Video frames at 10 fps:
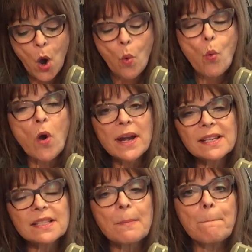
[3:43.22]
What
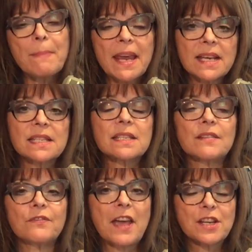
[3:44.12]
is the biggest
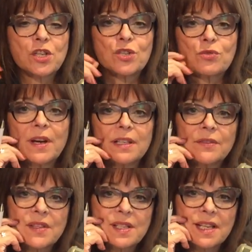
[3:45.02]
fashion trend
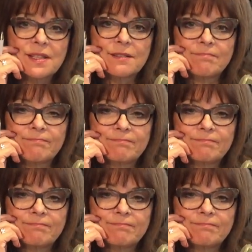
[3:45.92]
of the season?